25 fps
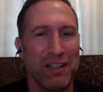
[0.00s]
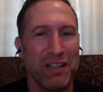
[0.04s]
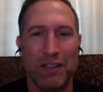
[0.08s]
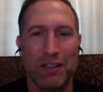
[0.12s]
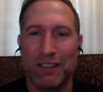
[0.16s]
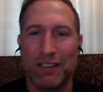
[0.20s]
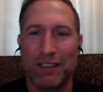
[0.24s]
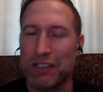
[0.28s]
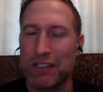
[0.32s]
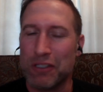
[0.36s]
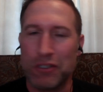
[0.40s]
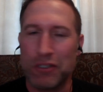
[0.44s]

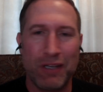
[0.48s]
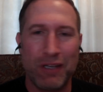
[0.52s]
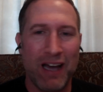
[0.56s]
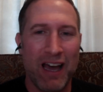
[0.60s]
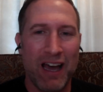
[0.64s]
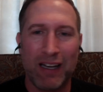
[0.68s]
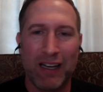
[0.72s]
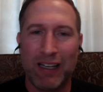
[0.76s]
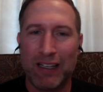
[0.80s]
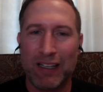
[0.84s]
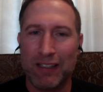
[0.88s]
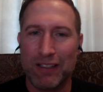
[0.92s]
you
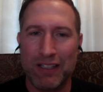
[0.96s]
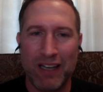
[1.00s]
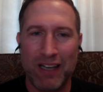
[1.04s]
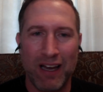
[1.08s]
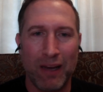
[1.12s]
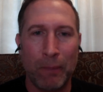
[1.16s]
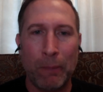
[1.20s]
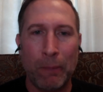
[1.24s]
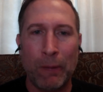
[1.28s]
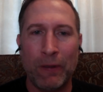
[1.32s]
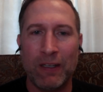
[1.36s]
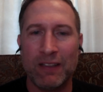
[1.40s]

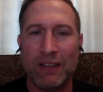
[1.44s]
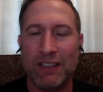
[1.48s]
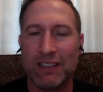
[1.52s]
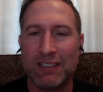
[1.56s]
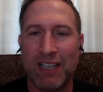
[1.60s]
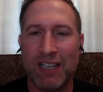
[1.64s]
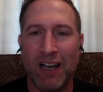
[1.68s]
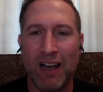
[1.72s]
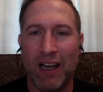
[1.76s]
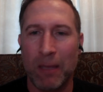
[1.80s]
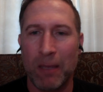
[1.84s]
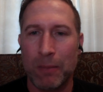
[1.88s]
gotta put in the
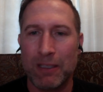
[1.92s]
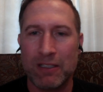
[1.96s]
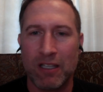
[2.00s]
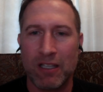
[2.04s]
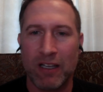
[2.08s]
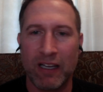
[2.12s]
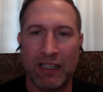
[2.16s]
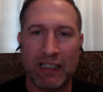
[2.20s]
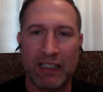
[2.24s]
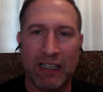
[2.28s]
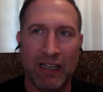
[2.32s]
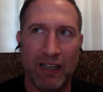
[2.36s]
time. It's
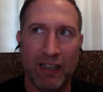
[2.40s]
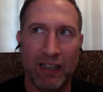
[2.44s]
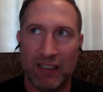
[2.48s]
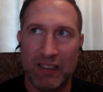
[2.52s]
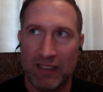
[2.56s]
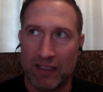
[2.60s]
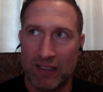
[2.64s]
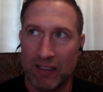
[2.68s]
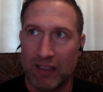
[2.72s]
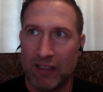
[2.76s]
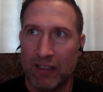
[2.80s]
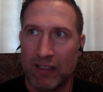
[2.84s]
like,
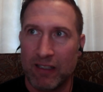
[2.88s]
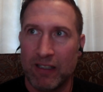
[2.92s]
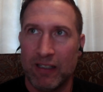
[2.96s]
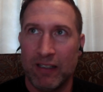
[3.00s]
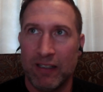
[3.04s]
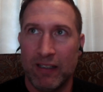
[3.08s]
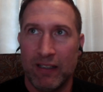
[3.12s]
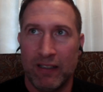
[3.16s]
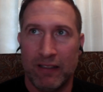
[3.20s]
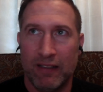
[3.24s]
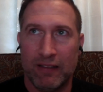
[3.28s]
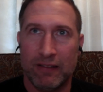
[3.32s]

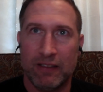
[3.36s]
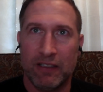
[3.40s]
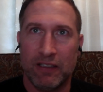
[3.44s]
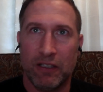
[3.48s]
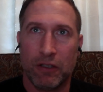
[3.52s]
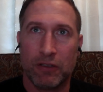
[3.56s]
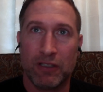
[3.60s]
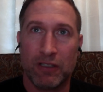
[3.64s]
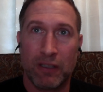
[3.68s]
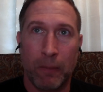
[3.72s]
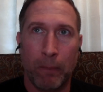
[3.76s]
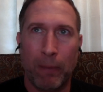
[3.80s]
you know,
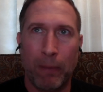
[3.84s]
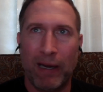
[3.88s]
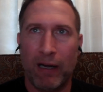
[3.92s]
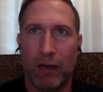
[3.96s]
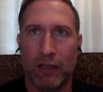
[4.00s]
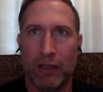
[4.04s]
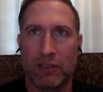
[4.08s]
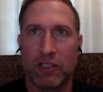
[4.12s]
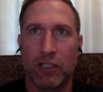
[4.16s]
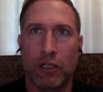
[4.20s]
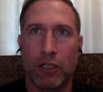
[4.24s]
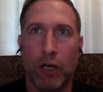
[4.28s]
to compare
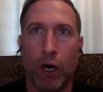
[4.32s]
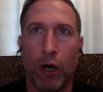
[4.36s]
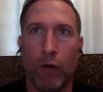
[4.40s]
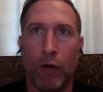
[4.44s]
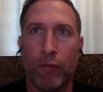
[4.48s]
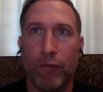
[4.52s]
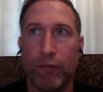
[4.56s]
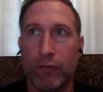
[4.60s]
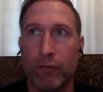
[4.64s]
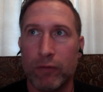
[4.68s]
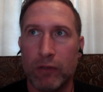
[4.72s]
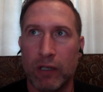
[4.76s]
it to
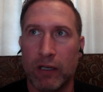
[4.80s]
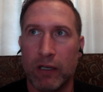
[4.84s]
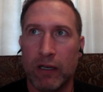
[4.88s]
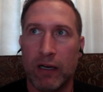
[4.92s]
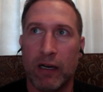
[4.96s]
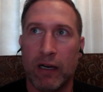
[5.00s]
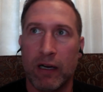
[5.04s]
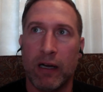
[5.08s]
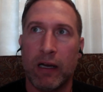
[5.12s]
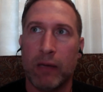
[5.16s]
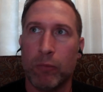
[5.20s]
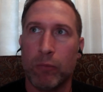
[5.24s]
golf,
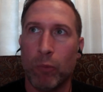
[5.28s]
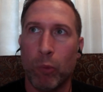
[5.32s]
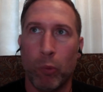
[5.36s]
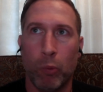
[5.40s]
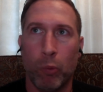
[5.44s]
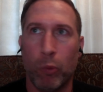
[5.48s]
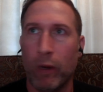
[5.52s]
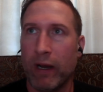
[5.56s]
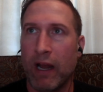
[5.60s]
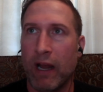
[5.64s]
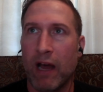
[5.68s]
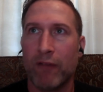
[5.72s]

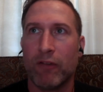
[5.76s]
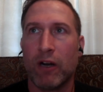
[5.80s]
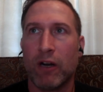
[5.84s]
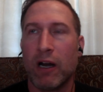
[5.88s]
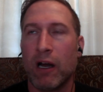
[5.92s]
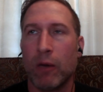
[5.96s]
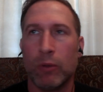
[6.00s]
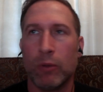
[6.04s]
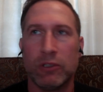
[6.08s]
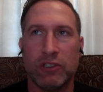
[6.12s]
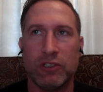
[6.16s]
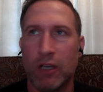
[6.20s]
whenever
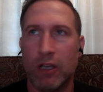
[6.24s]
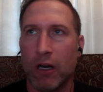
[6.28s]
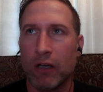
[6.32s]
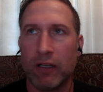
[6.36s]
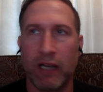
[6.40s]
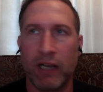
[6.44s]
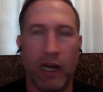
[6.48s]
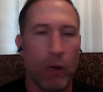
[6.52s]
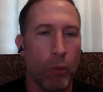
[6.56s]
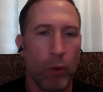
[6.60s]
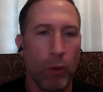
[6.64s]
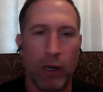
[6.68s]
I was young
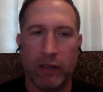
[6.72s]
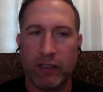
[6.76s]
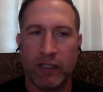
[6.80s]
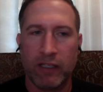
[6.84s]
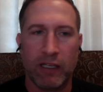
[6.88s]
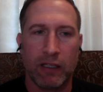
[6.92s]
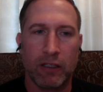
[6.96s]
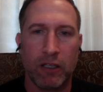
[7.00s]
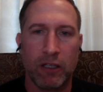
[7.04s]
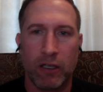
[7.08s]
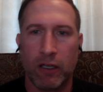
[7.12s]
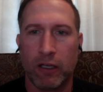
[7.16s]
and I wanted to
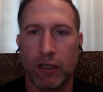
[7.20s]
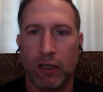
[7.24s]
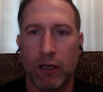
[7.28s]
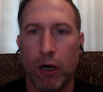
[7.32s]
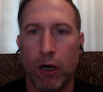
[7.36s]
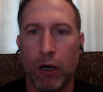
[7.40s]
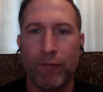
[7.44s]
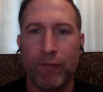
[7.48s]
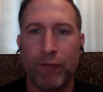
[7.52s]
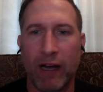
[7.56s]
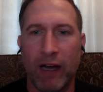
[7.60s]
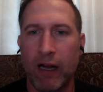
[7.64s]
get good at
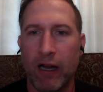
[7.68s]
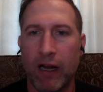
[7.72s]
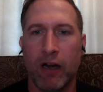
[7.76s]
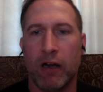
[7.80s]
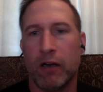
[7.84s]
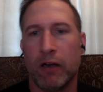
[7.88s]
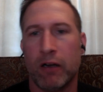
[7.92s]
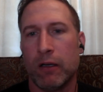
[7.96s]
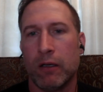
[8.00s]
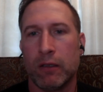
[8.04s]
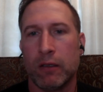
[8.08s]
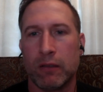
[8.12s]
golf, I
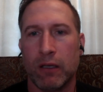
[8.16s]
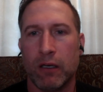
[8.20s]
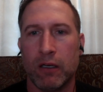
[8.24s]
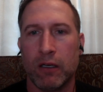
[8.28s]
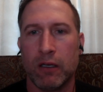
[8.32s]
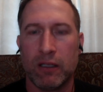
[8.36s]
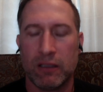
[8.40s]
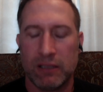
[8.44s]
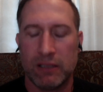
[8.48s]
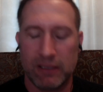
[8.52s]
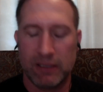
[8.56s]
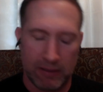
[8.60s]
hired
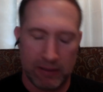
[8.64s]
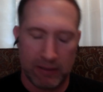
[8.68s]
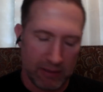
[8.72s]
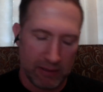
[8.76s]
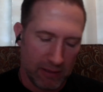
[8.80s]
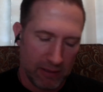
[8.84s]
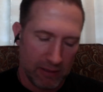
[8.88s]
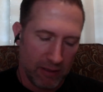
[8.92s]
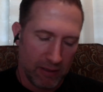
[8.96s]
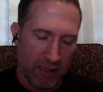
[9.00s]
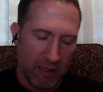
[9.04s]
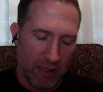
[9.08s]

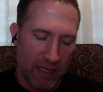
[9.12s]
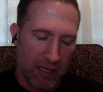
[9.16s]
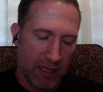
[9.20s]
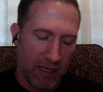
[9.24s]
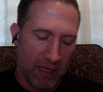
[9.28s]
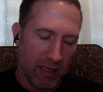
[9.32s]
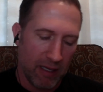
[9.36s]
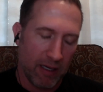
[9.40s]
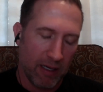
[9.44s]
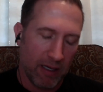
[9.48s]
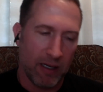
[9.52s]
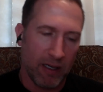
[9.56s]

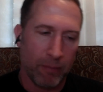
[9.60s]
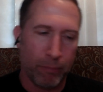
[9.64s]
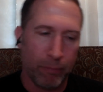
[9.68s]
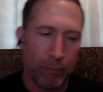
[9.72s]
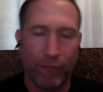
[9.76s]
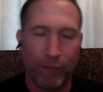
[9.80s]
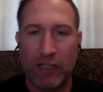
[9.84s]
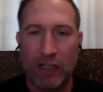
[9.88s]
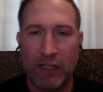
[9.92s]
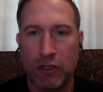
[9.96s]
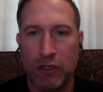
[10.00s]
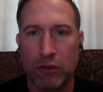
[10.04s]
a
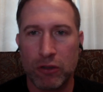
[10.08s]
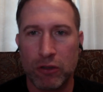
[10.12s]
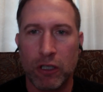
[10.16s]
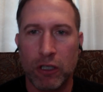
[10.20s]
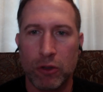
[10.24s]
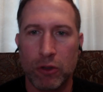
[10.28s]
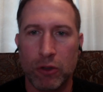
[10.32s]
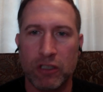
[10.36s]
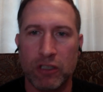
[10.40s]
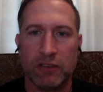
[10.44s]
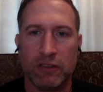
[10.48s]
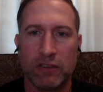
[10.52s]
professional
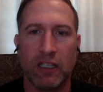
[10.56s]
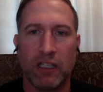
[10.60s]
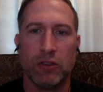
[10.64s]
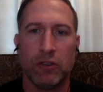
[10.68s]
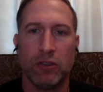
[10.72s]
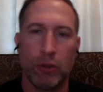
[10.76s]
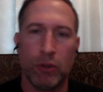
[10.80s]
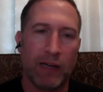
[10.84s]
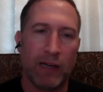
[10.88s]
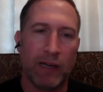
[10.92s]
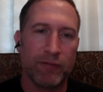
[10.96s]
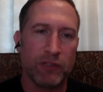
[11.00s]
coach, and he said,
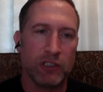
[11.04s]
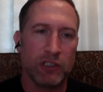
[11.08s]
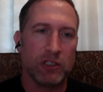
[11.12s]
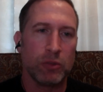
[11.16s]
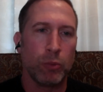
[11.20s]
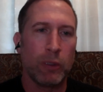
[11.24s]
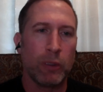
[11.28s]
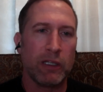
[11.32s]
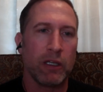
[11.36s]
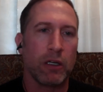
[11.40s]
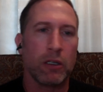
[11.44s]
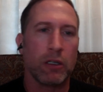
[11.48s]
you have to
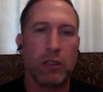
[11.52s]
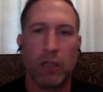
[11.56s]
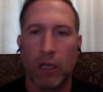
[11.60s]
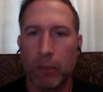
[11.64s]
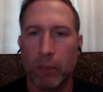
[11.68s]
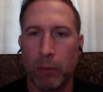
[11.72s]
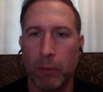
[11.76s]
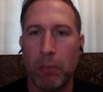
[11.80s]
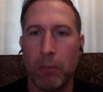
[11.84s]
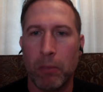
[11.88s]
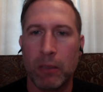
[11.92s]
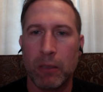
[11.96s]
swing your
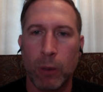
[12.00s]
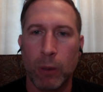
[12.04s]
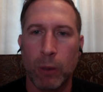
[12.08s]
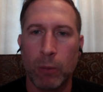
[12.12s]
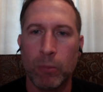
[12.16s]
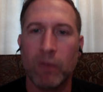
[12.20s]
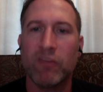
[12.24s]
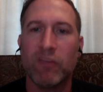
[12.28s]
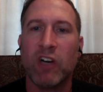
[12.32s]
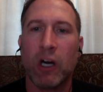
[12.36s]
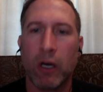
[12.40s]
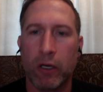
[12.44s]
club a minimum
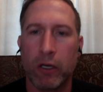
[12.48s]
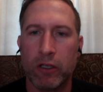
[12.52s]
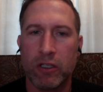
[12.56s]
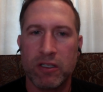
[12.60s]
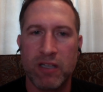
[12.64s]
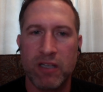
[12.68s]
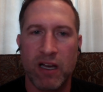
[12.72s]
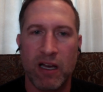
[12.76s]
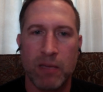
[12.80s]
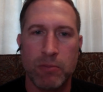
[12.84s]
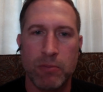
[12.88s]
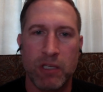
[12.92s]
of 100
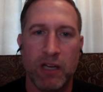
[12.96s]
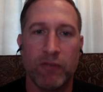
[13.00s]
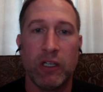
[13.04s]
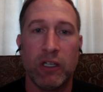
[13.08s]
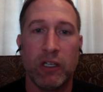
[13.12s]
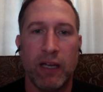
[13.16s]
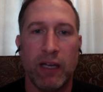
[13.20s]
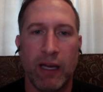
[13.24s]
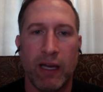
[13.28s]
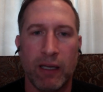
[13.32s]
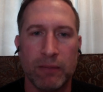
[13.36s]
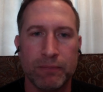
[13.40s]
times every
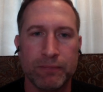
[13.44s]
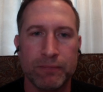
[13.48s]
day.